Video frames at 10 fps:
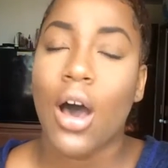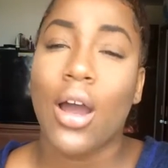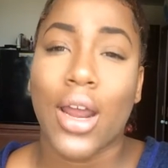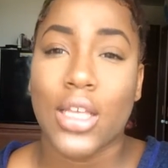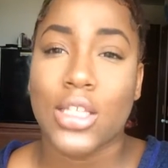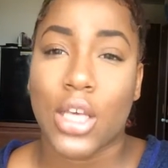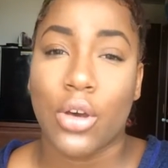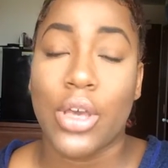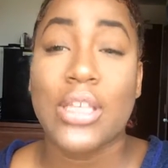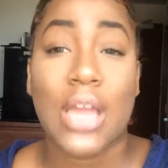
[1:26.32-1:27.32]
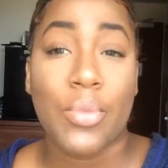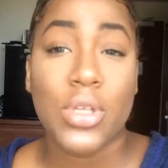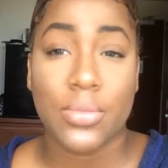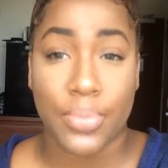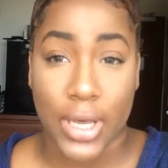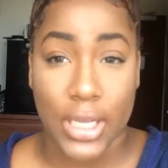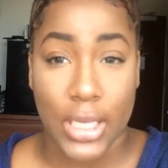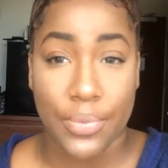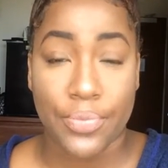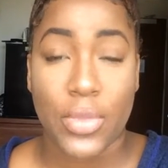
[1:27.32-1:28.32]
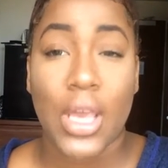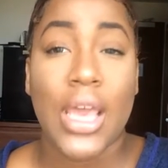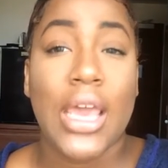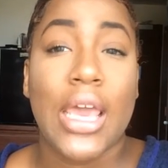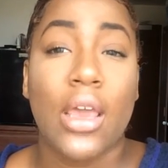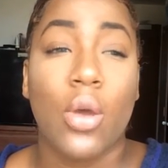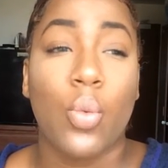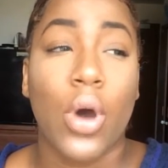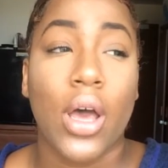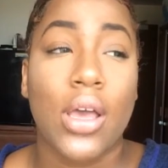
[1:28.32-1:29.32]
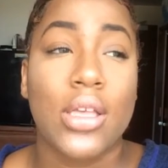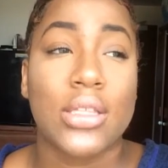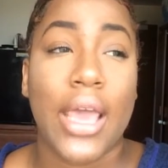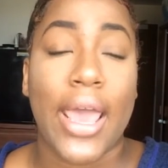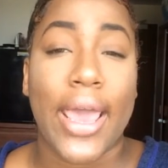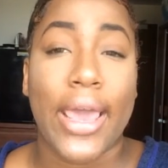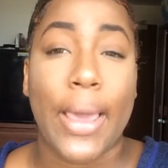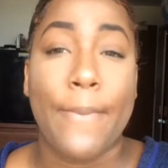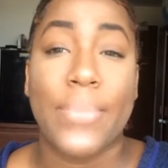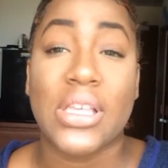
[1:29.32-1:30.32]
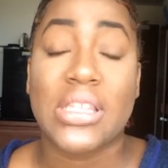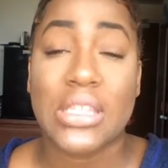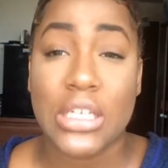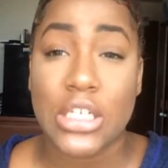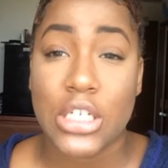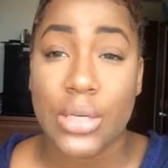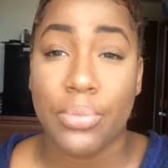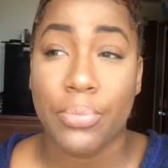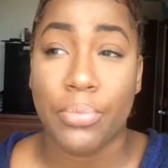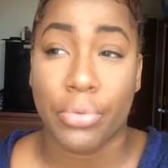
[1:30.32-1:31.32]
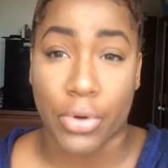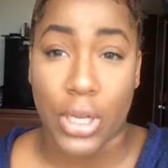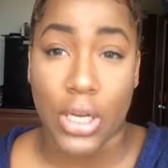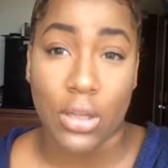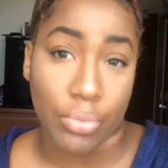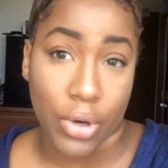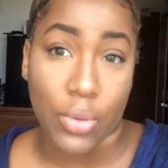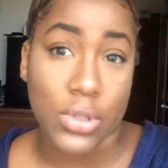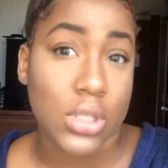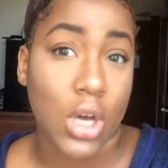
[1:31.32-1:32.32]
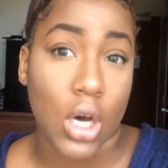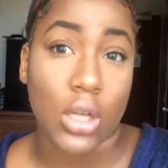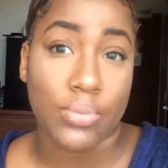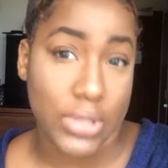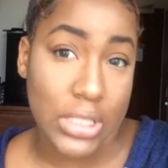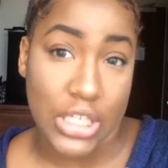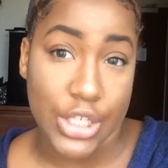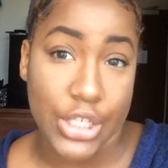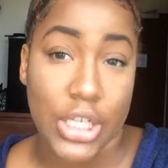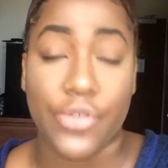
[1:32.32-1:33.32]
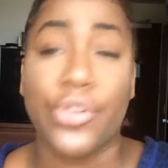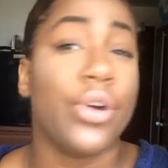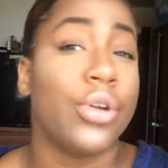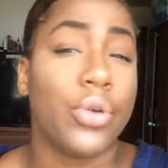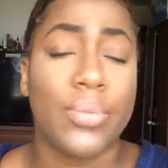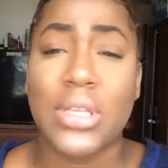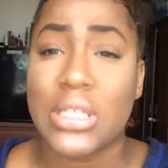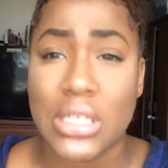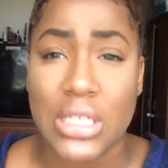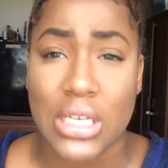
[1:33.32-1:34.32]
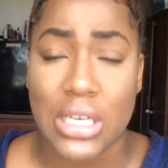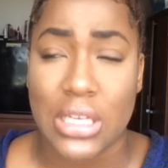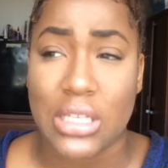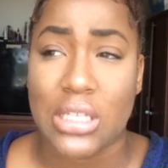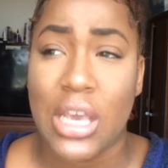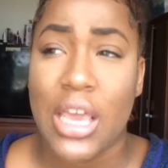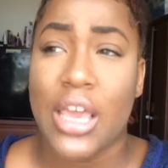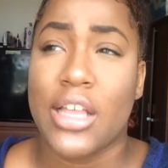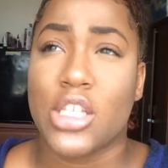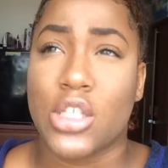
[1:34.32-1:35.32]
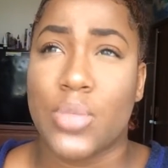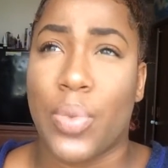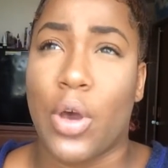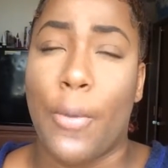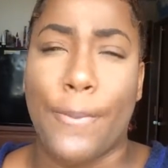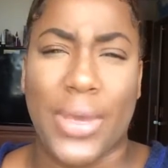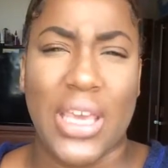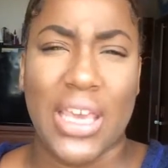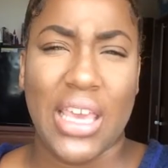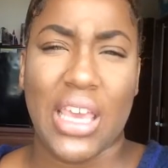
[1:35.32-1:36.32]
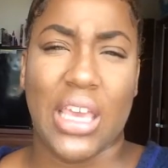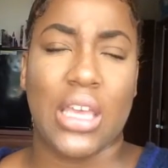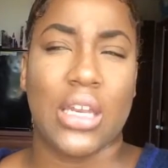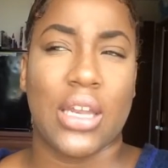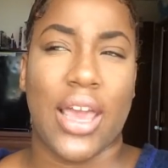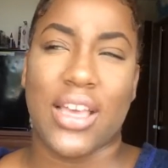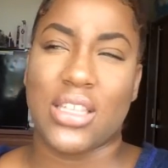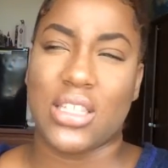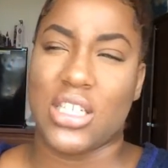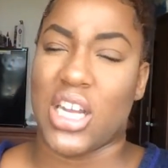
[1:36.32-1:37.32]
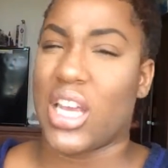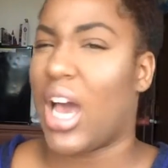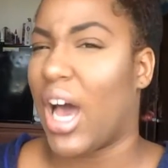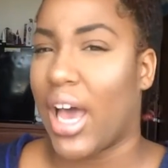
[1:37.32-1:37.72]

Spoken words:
Alright, so his name was Buddy. He was a Basenji breed. The breed was called Basenji. If you don't know what a Basenji is, it's spelled Bensji.